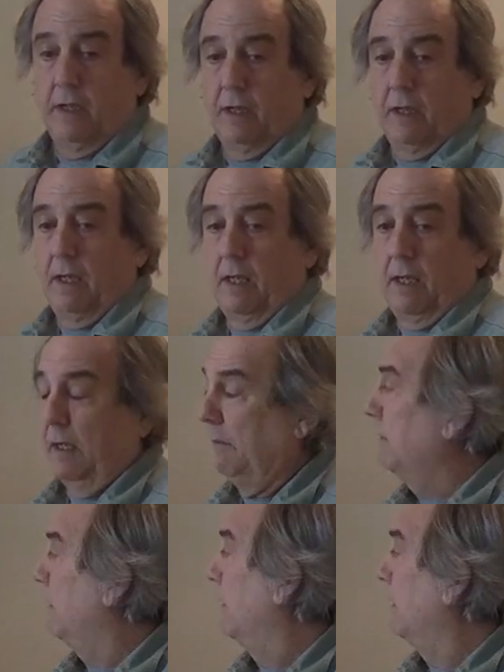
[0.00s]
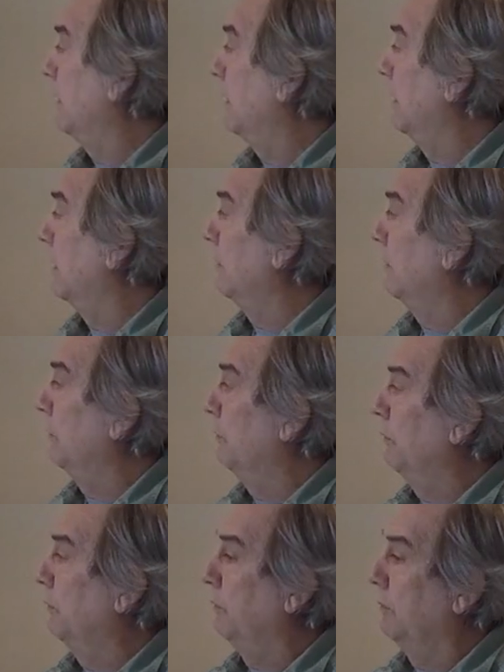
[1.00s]
well,
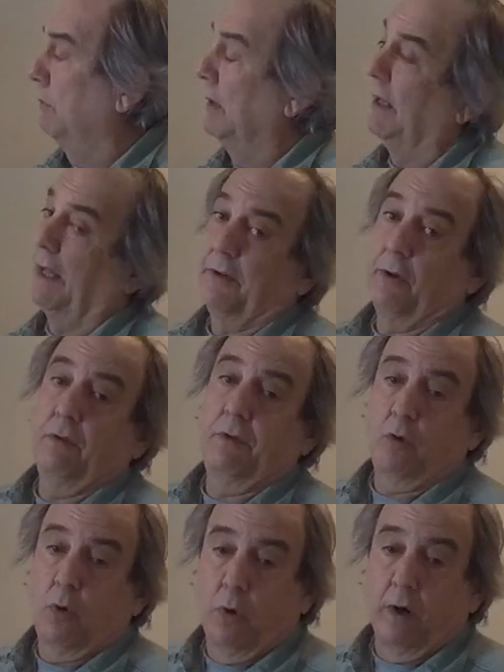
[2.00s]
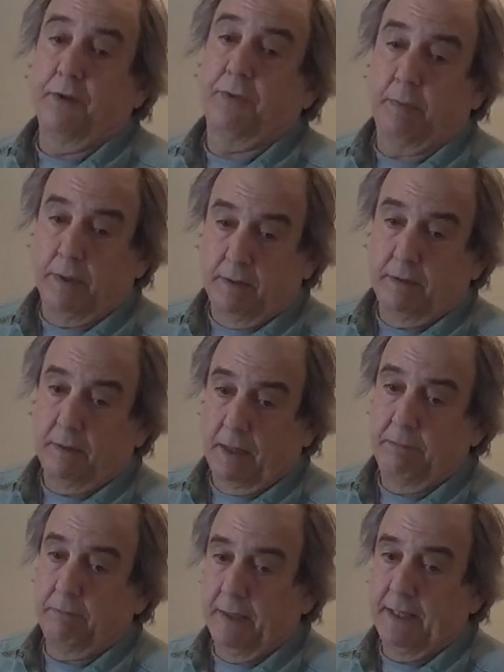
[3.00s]
I don't know of course, but
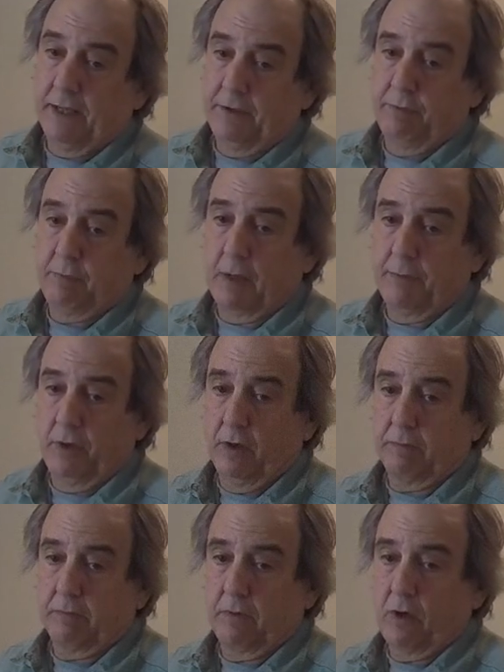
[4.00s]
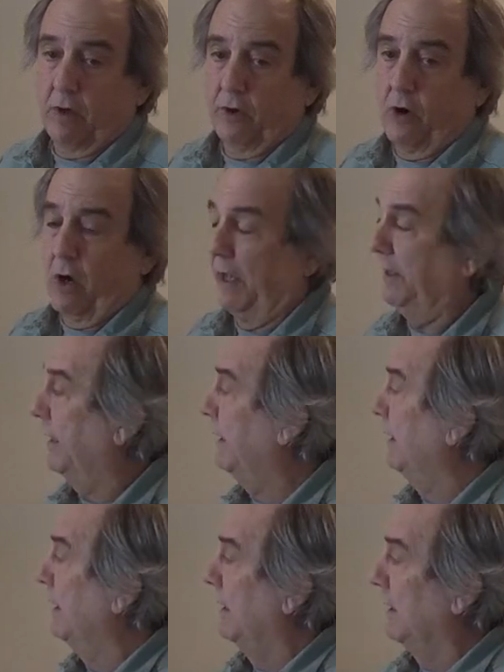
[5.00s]
by now you've probably all caught on that
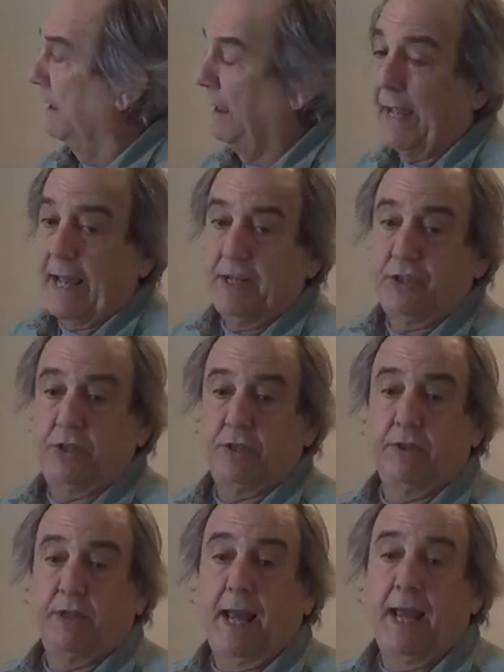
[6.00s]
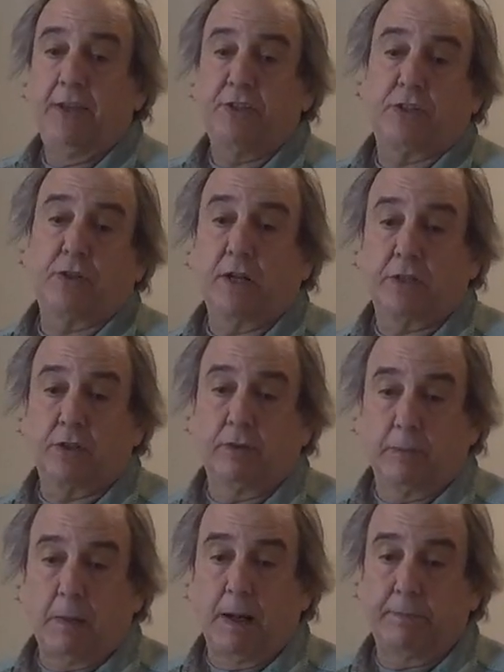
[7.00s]
the age structure of
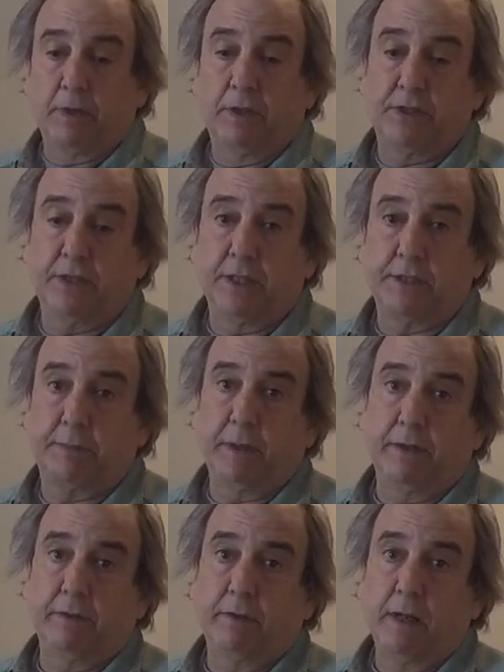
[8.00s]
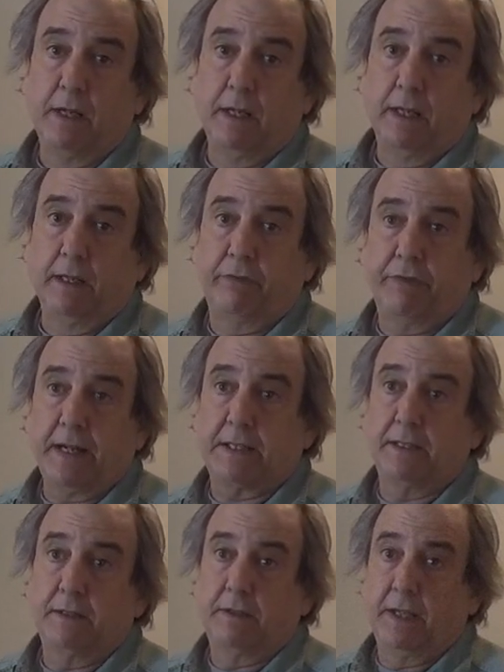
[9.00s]
a population that's been
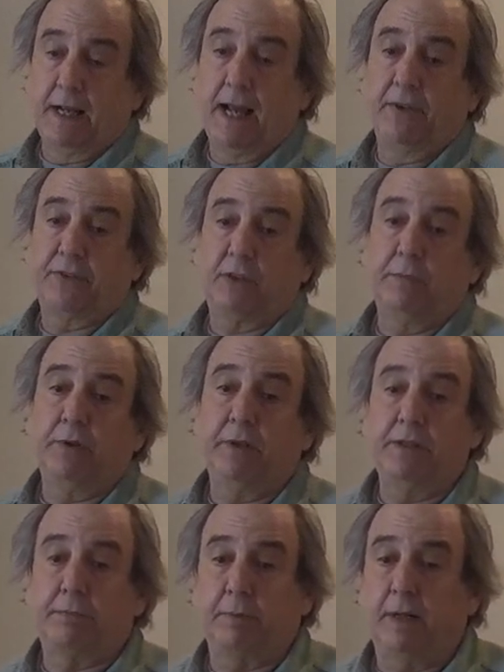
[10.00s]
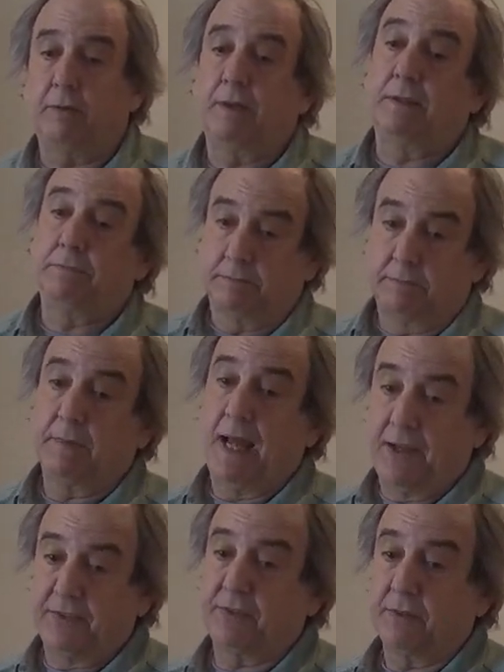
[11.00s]
infected, that has community spread, well,
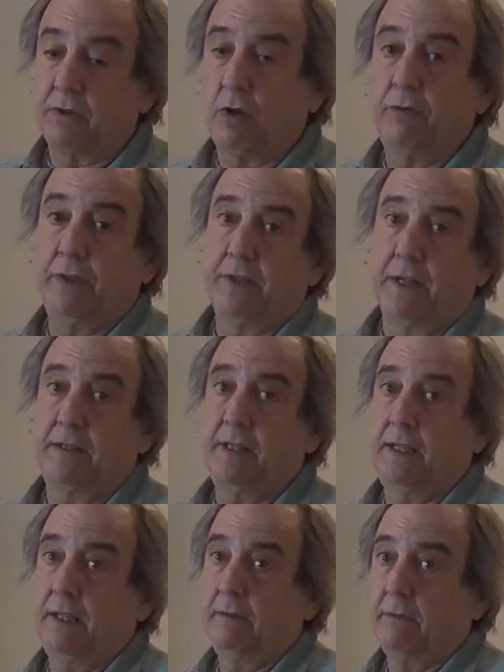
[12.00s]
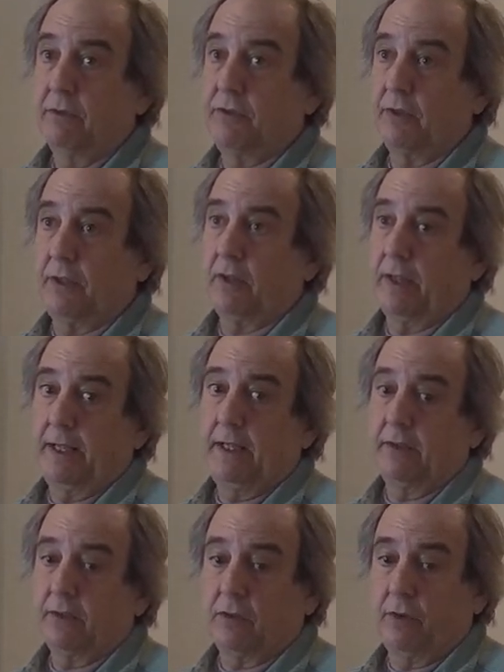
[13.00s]
has COVID-19 circulating,
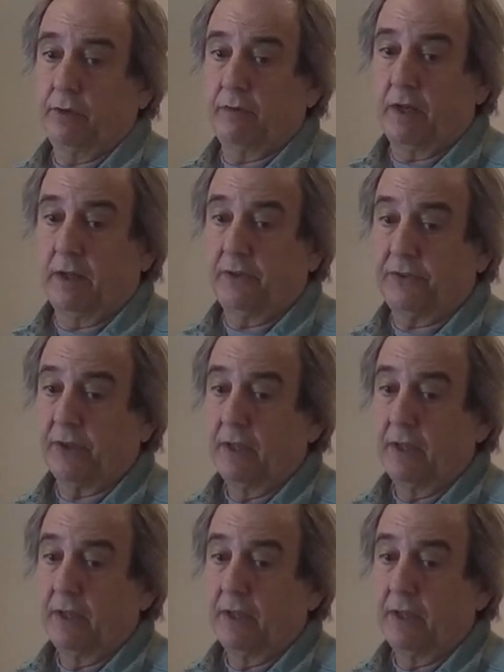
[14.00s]
the coronavirus